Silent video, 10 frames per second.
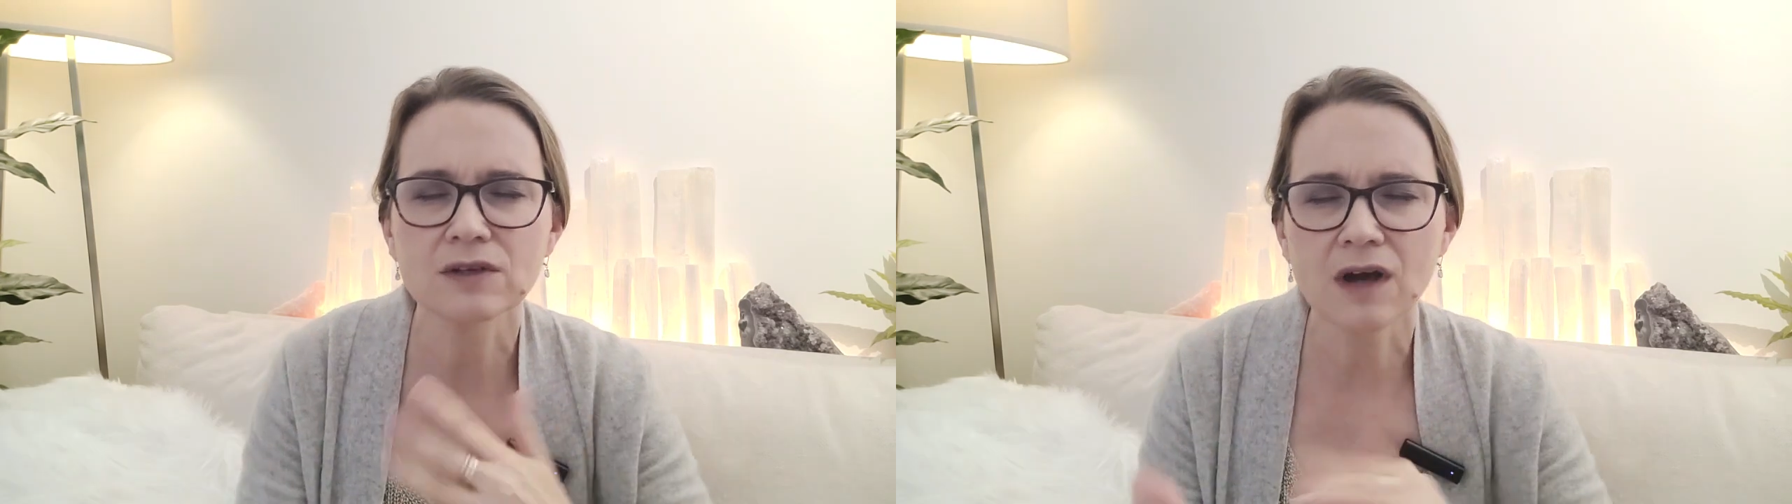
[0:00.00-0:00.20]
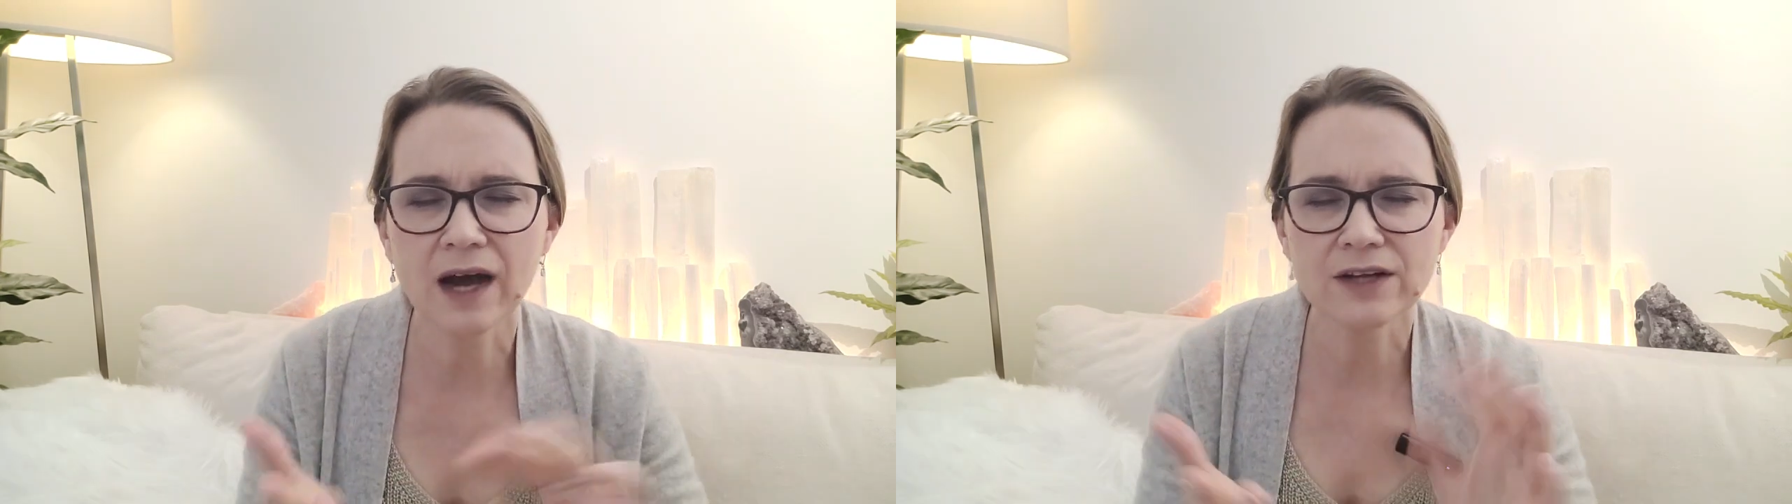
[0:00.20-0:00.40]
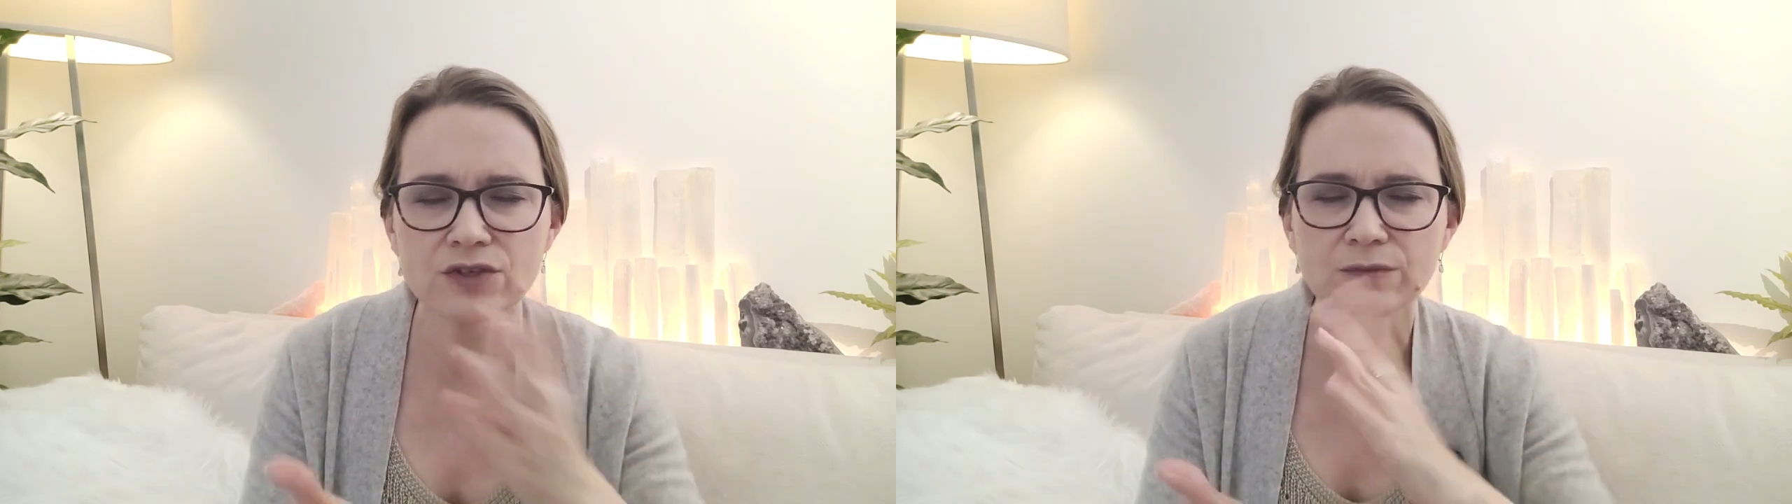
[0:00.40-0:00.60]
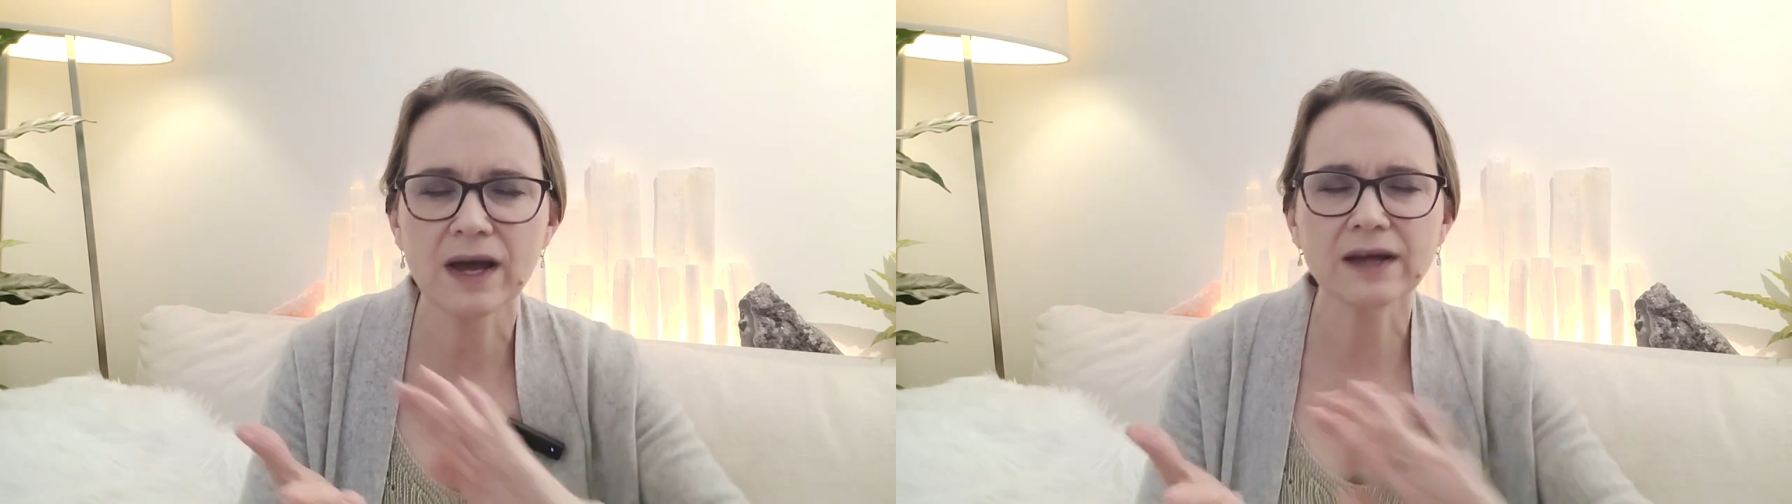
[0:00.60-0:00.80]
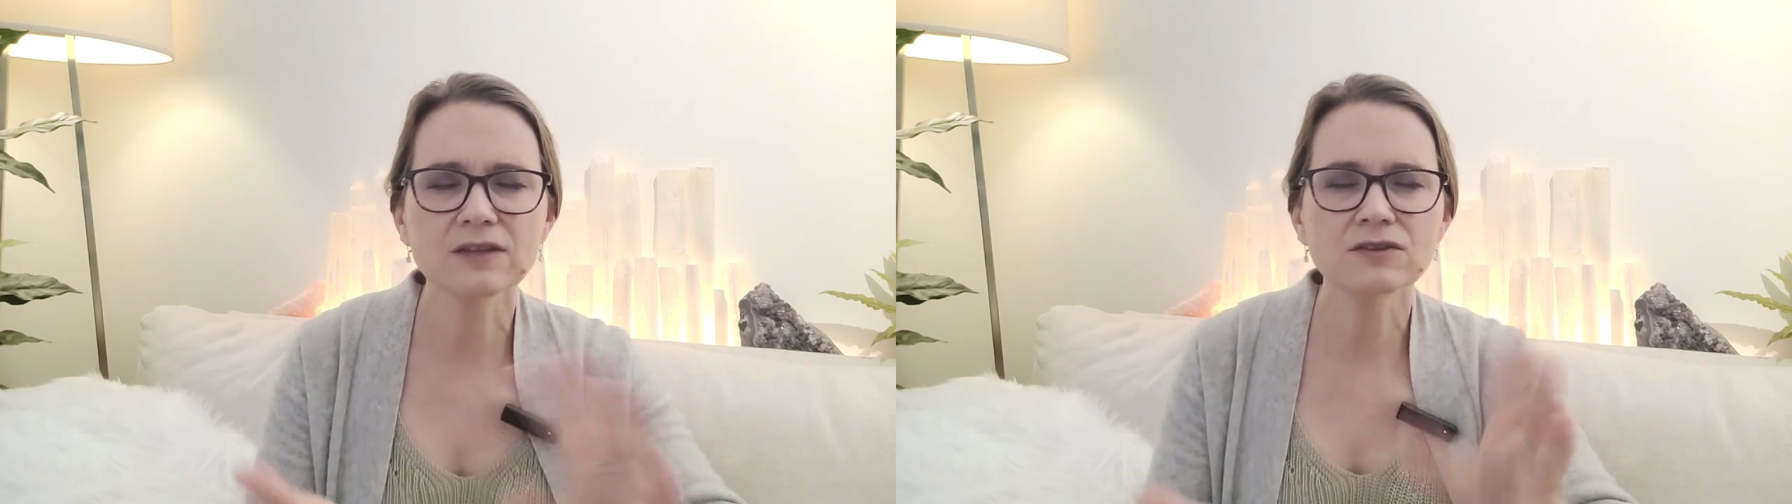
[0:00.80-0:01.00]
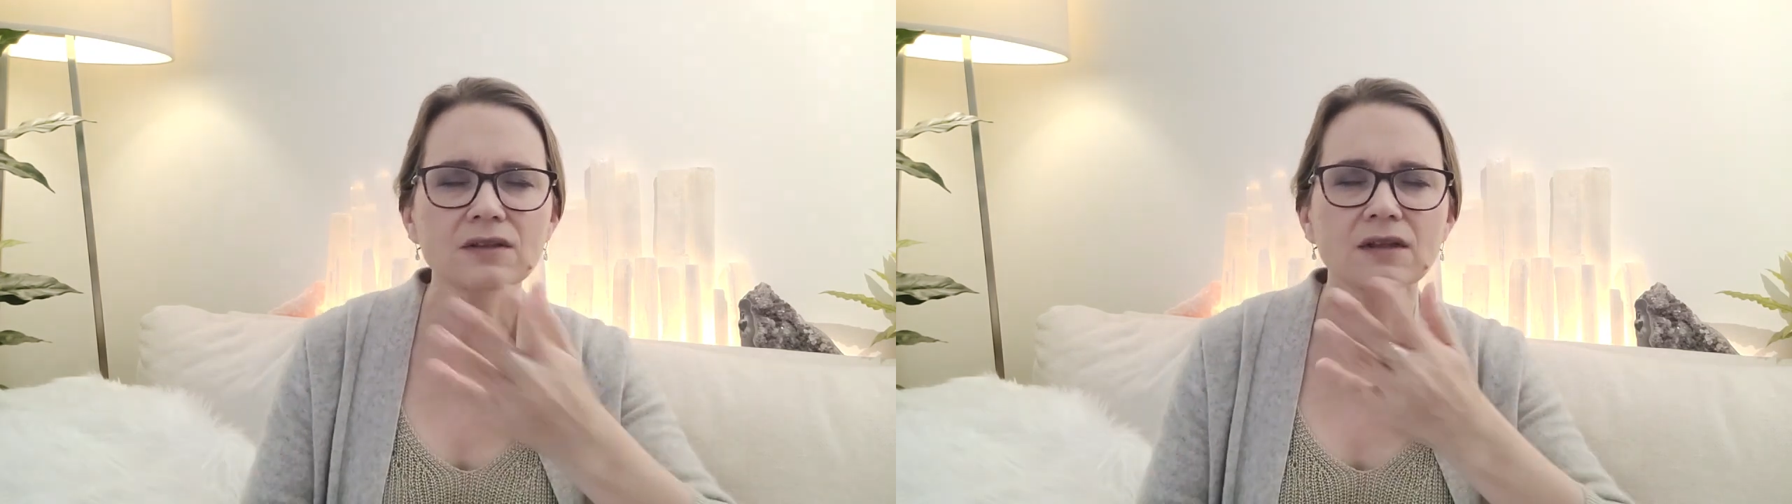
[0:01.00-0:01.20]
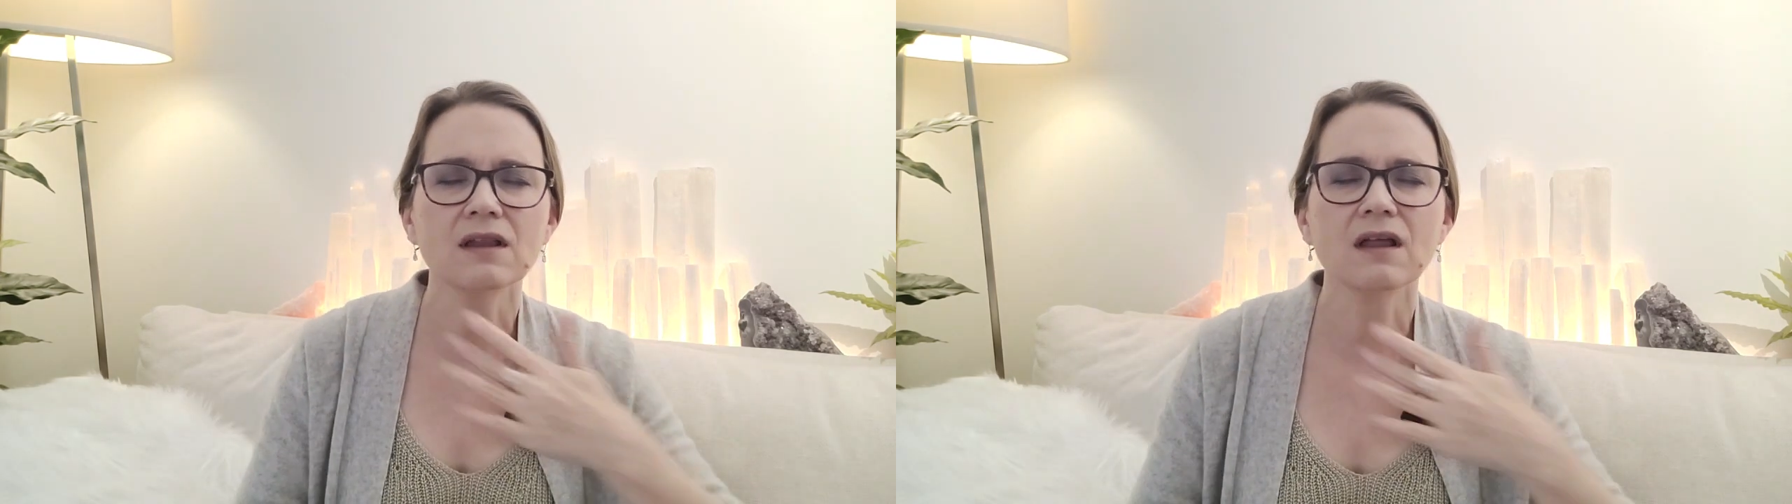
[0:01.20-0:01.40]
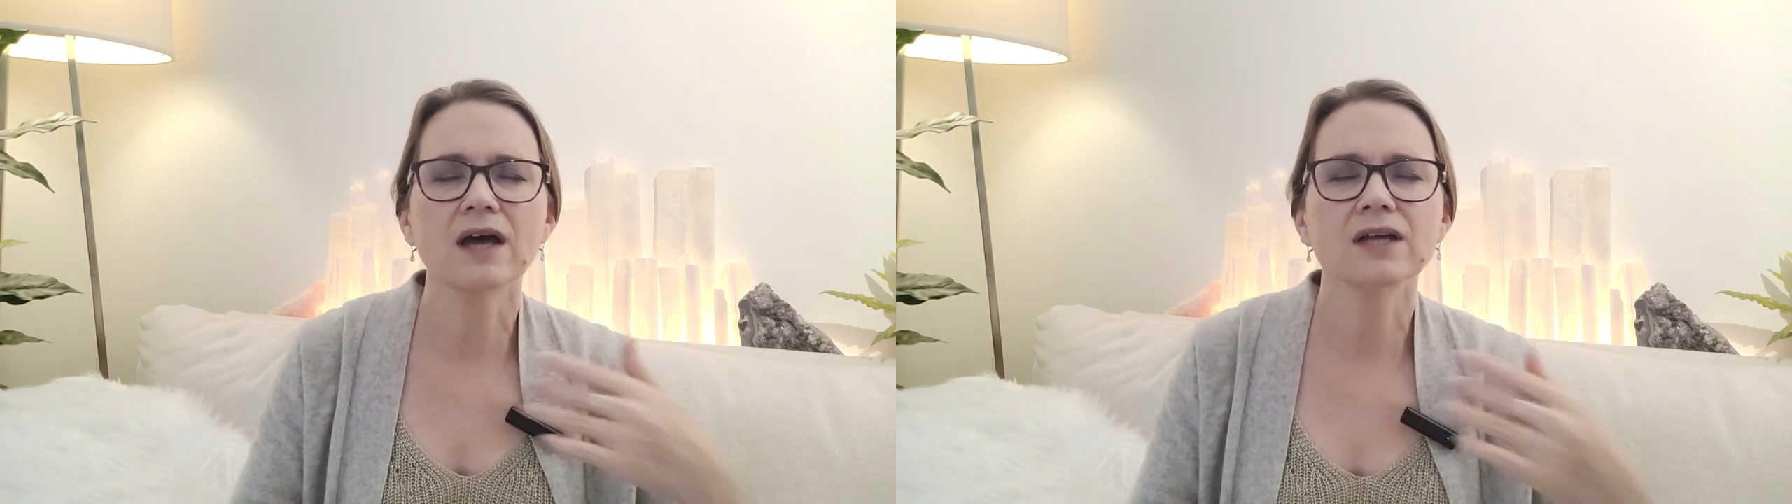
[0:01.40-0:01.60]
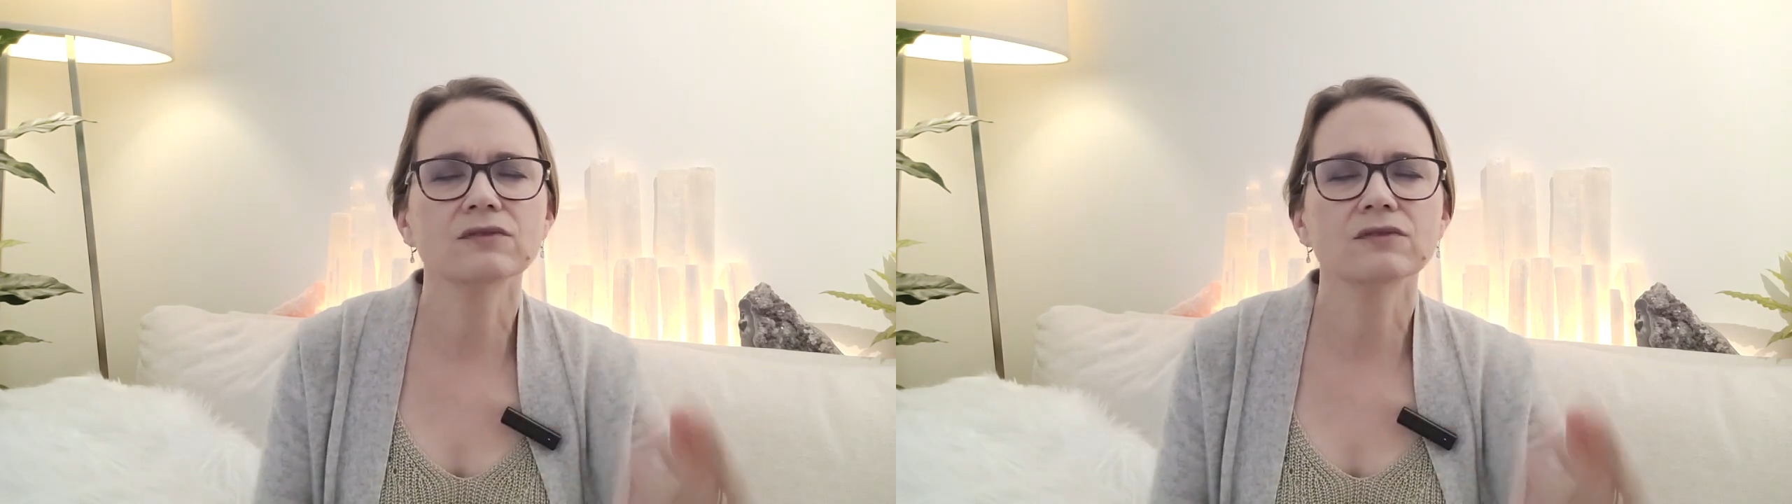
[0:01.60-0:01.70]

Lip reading: guide you back into the light,